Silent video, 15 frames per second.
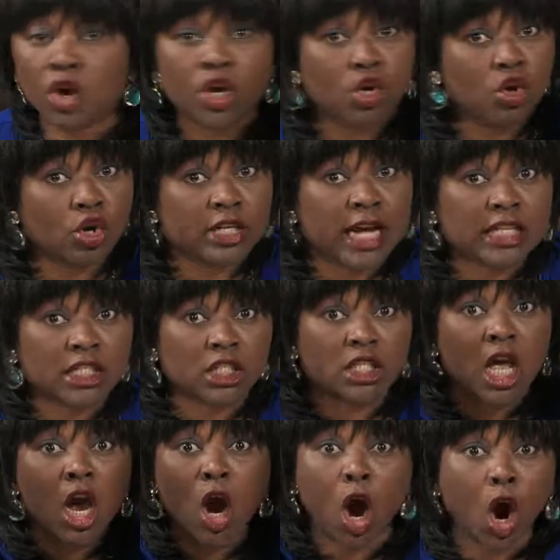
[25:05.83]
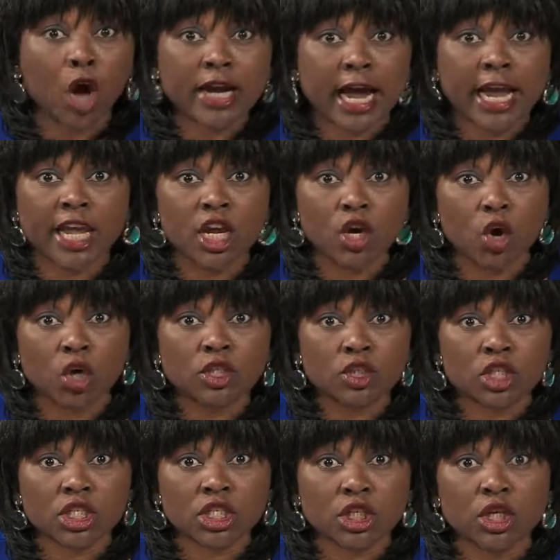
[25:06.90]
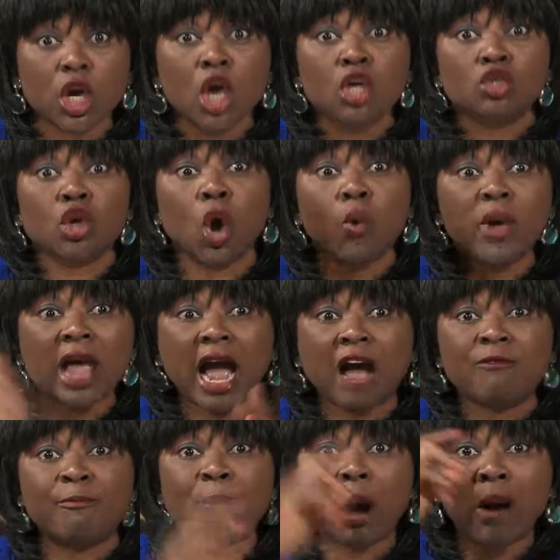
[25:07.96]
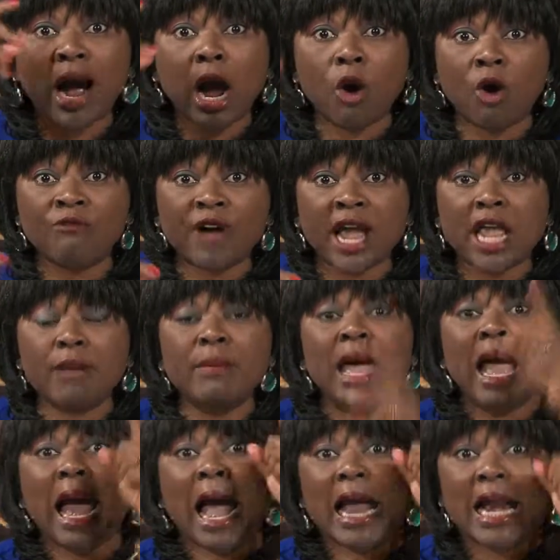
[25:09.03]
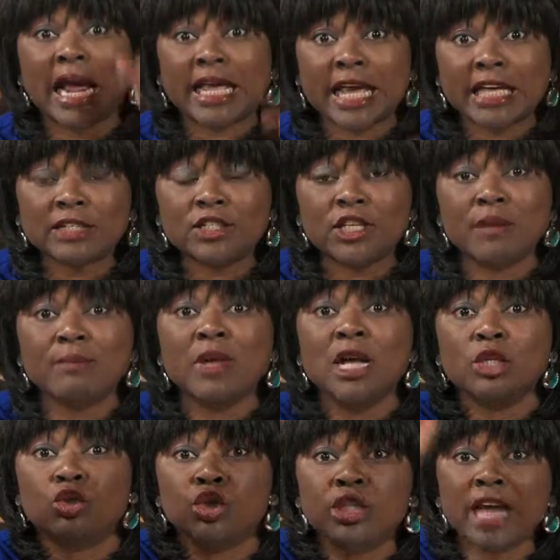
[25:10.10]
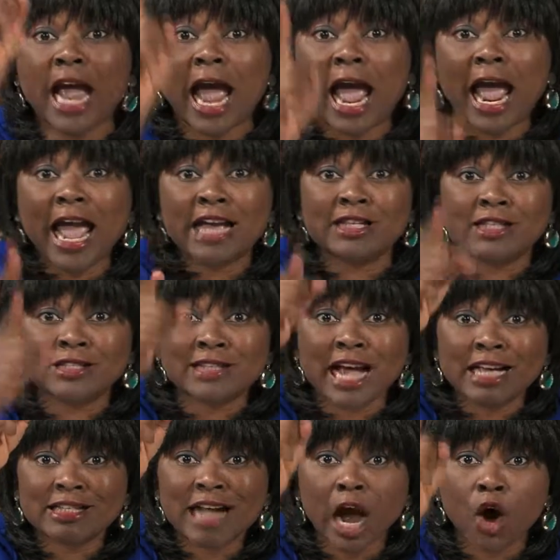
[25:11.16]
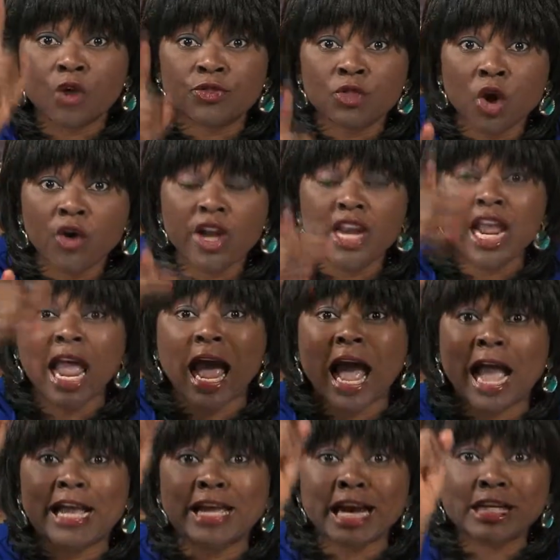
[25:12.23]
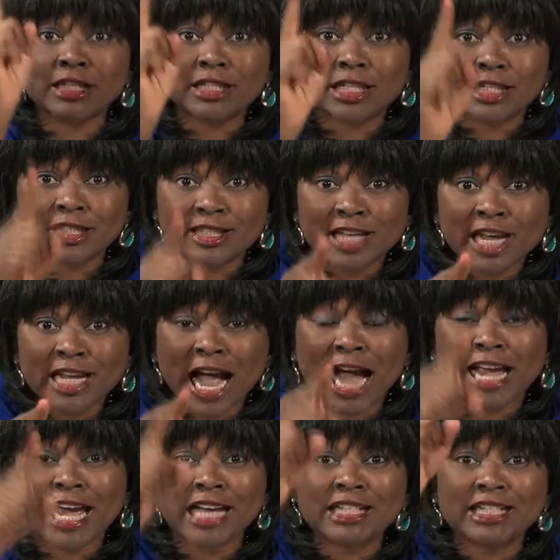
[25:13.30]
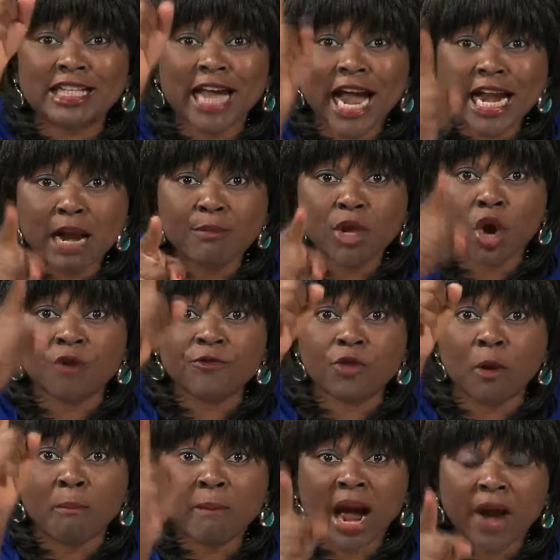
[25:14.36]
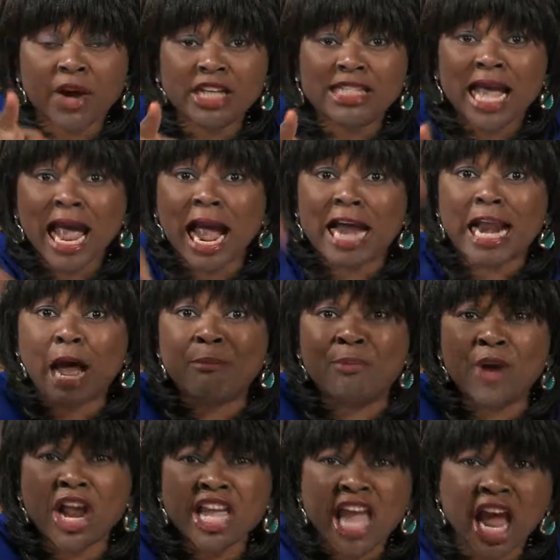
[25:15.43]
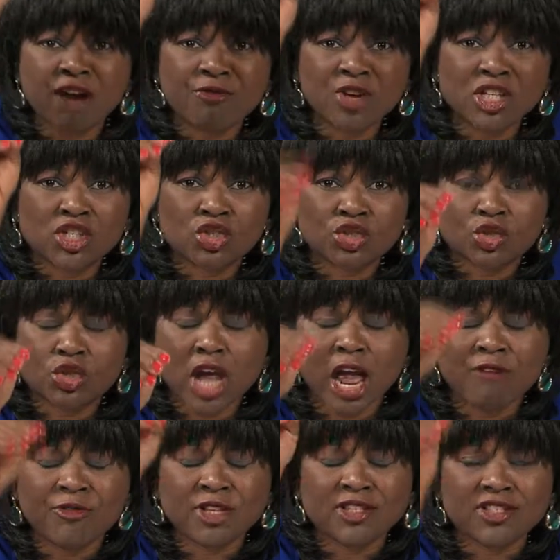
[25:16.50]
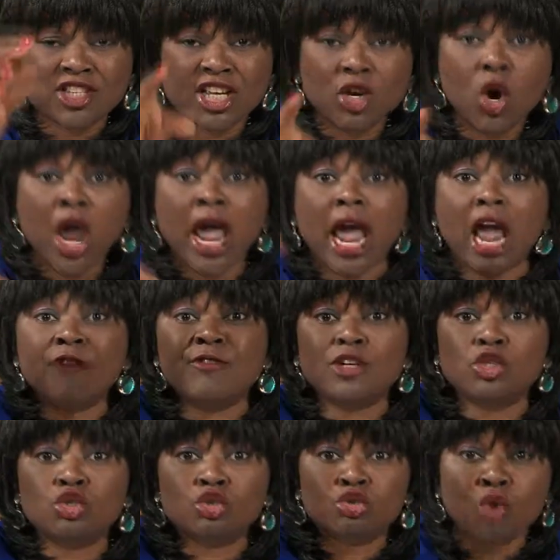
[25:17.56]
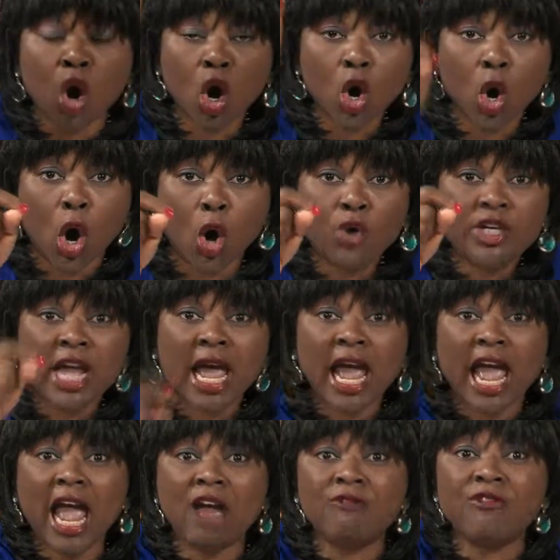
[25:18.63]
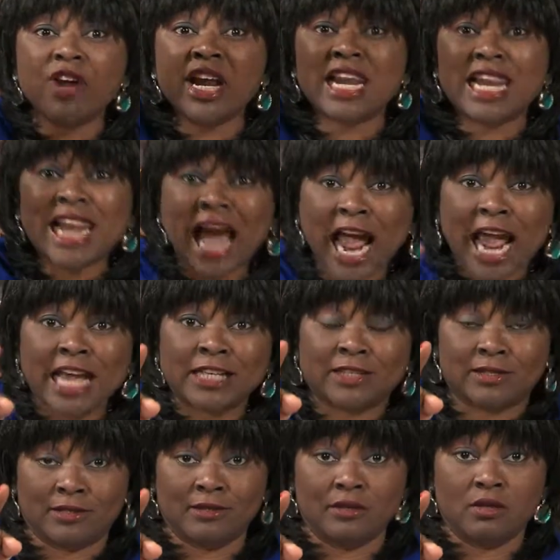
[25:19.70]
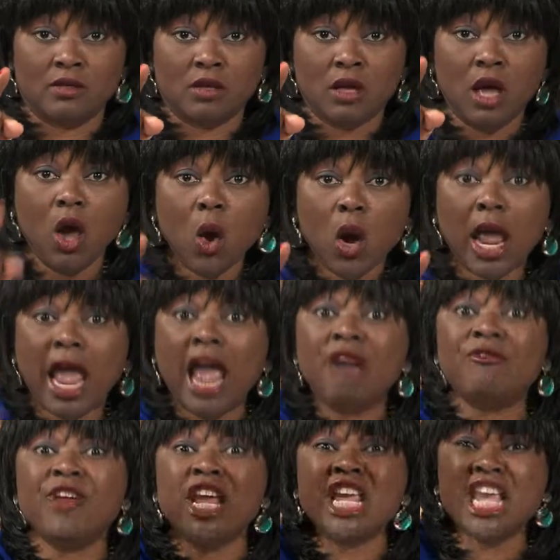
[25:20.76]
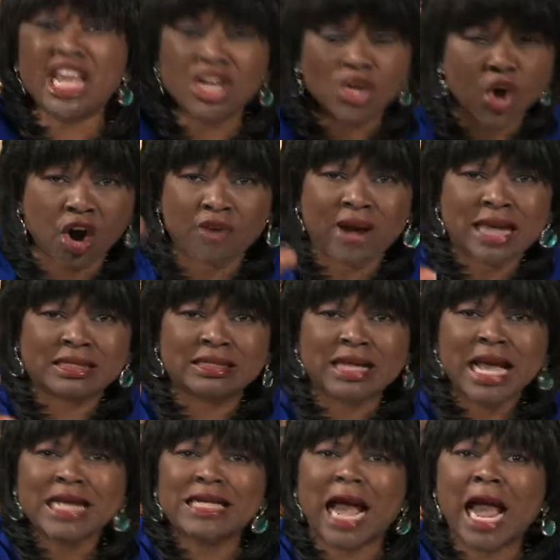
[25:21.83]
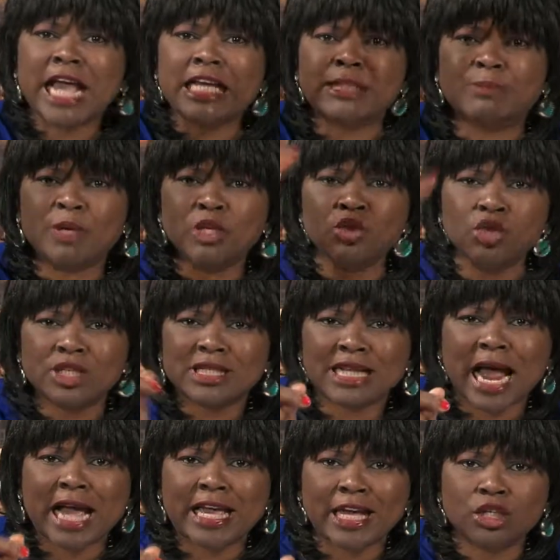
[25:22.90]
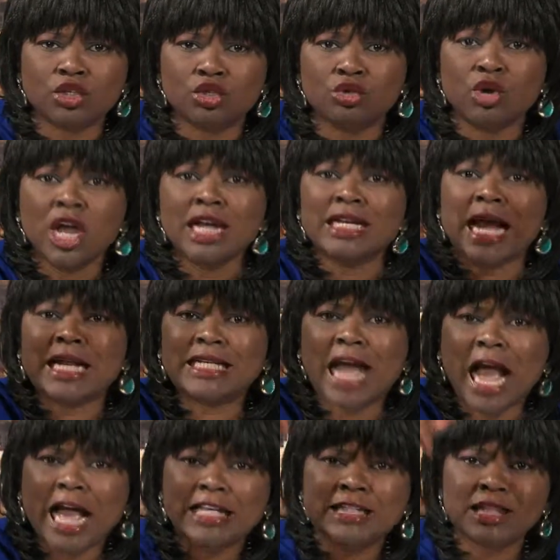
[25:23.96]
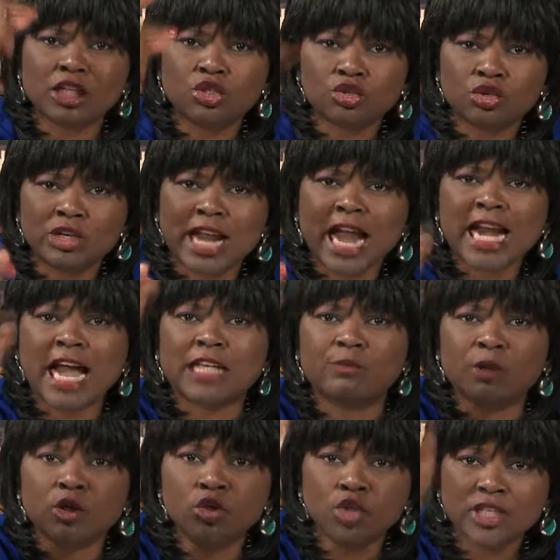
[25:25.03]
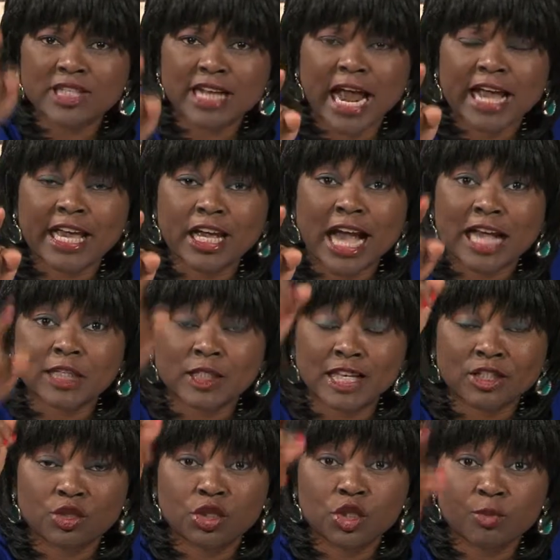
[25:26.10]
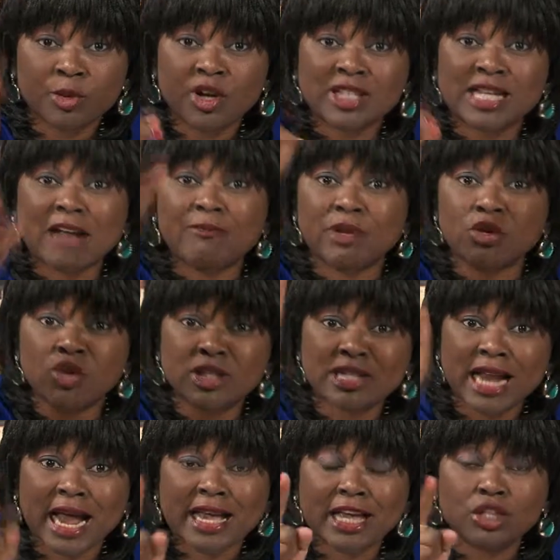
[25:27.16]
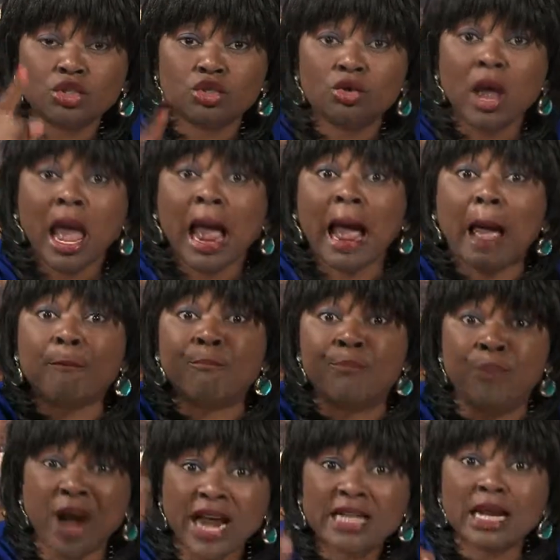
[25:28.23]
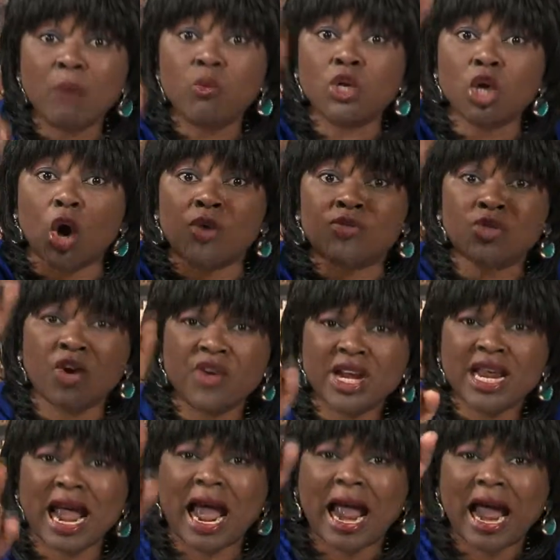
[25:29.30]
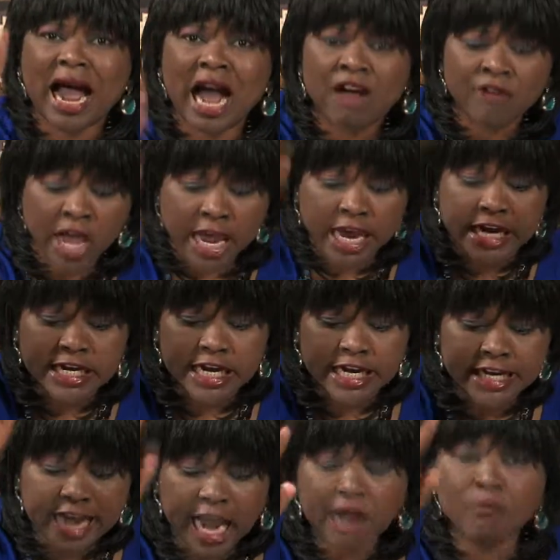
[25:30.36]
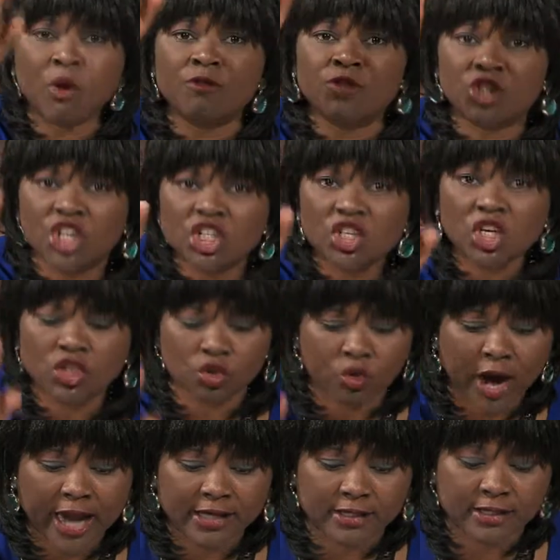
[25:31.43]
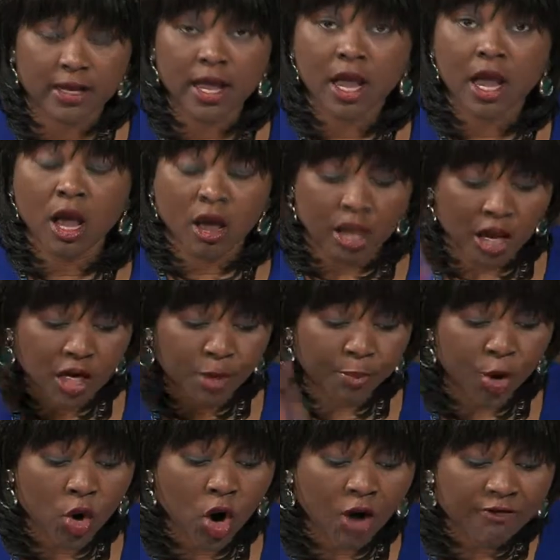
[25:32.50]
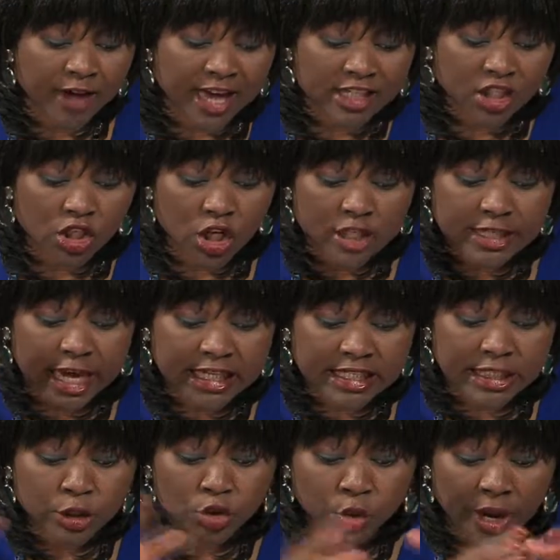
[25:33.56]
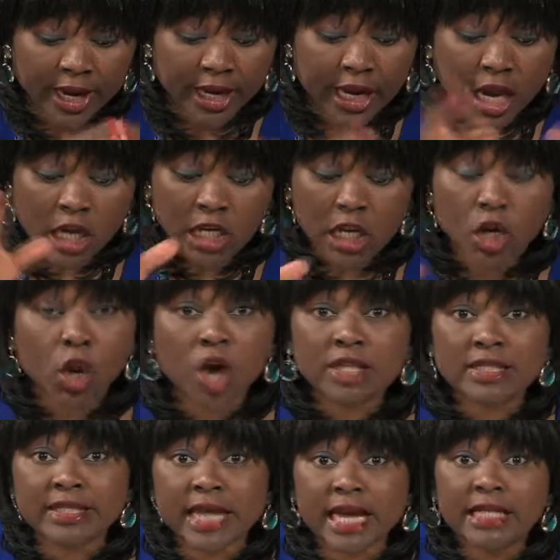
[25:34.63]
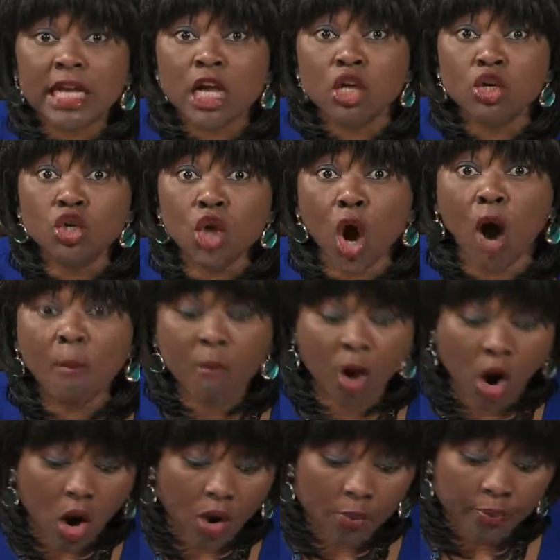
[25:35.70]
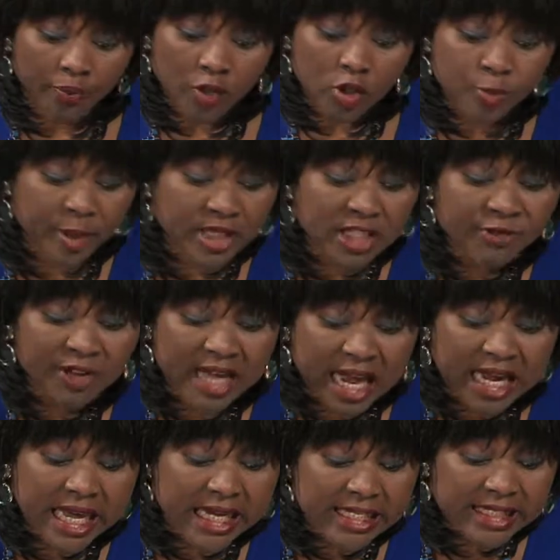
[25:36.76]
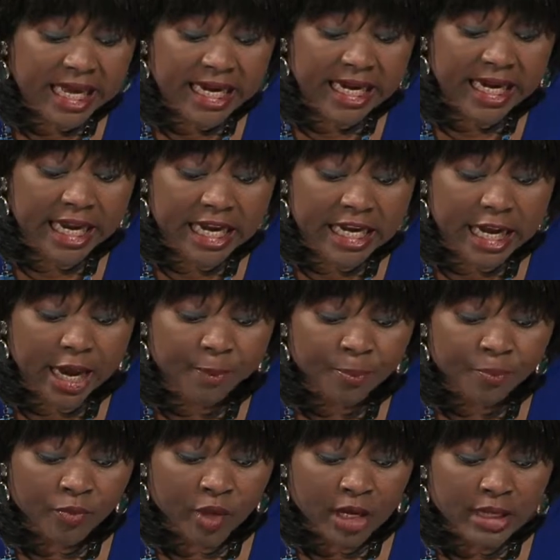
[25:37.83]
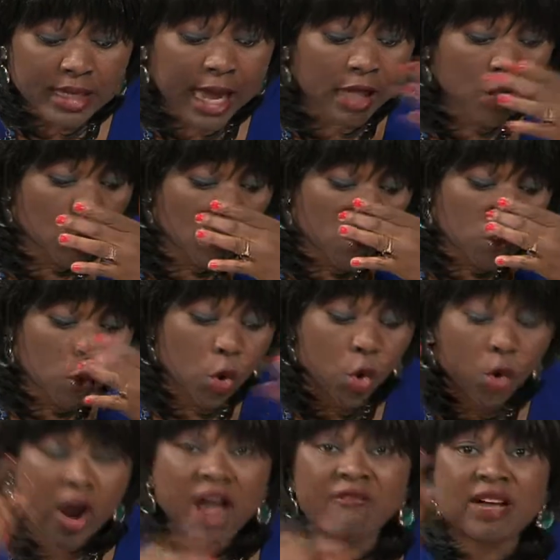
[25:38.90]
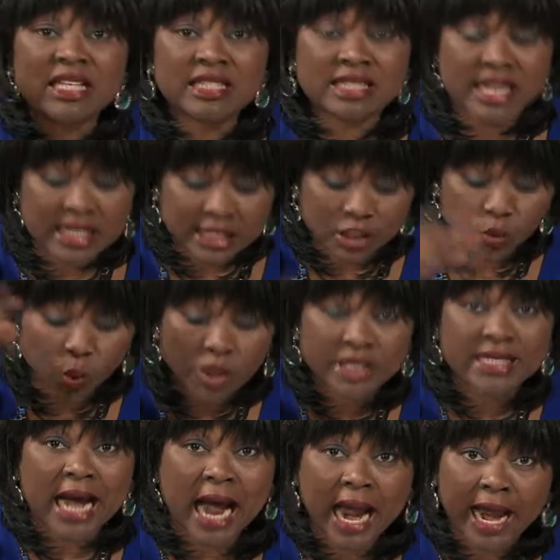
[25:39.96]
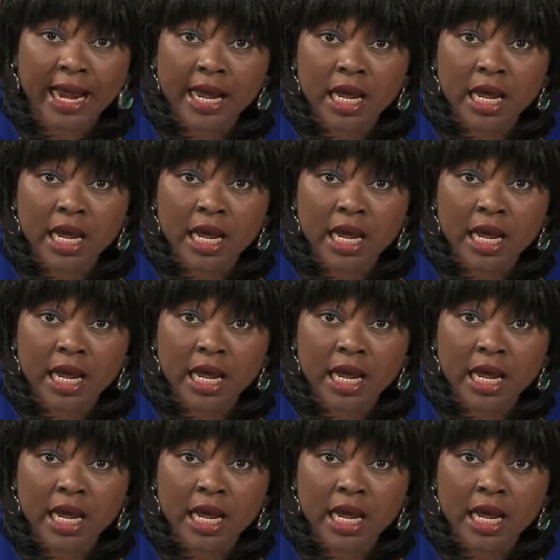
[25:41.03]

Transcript: You know, that is all that that he knows to do. So we have power over him and against him. Today I exercise that authority against the against the enemy of your marriage and I break every every seal, every stronghold, every lies every ignorance that he's been using against you, that that ancestral line has been using against, ancestral spirits have been using against you, I break them with the authority I have in the name of Jesus Christ. In the book of Exodus 18:20, the Lord said, "No more Specifically, he said it in there that whoever sins will die.